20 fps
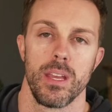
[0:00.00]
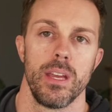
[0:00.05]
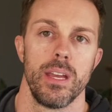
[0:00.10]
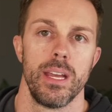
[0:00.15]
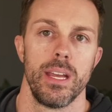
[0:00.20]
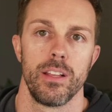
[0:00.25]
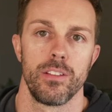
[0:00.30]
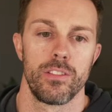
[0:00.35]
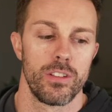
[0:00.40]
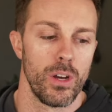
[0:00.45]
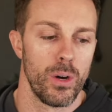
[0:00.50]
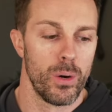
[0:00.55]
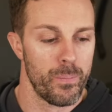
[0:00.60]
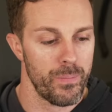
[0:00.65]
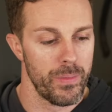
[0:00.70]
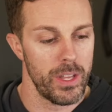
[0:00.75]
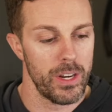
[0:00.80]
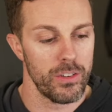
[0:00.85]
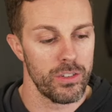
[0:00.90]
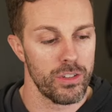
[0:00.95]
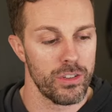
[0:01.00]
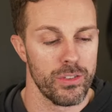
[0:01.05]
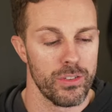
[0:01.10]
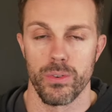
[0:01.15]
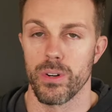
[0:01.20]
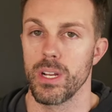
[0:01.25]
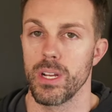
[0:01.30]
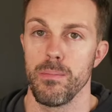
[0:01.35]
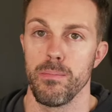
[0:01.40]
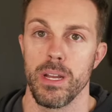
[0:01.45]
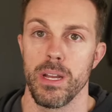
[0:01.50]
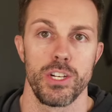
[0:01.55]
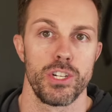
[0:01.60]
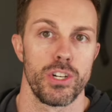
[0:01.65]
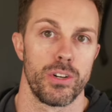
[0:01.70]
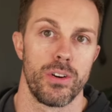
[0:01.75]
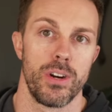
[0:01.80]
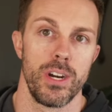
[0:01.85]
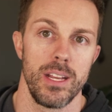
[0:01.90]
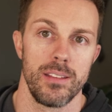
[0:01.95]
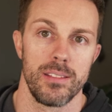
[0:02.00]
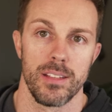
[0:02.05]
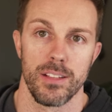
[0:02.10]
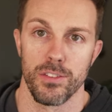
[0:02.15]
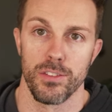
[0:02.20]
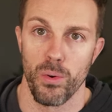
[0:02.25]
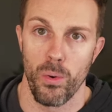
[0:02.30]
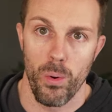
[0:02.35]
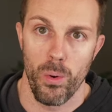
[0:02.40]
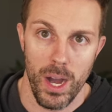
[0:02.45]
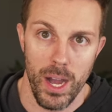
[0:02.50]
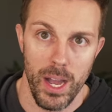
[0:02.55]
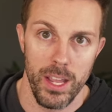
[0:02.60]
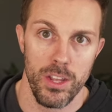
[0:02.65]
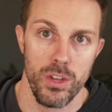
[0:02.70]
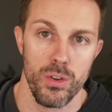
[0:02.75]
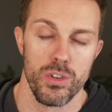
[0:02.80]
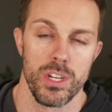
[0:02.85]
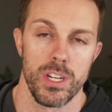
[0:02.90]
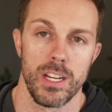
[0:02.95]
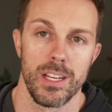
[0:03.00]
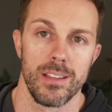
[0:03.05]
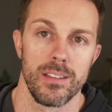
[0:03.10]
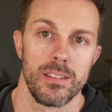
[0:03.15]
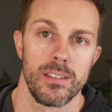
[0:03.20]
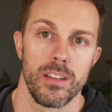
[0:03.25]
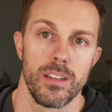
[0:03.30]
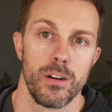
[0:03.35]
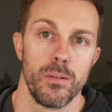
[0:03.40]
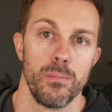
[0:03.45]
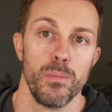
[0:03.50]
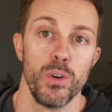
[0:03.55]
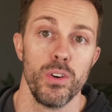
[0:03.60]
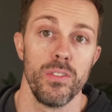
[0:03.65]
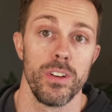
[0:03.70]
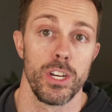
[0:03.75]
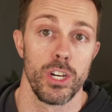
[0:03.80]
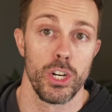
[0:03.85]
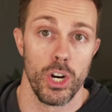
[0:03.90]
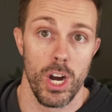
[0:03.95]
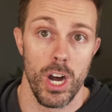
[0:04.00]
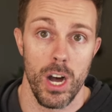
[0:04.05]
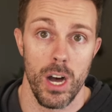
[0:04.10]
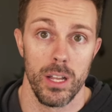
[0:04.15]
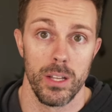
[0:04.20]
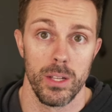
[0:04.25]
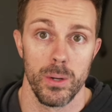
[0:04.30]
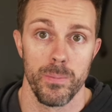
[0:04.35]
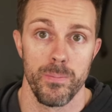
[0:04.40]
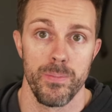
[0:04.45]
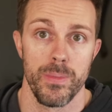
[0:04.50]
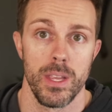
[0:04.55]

And so there's 3 major reasons why you should consider moving your hollow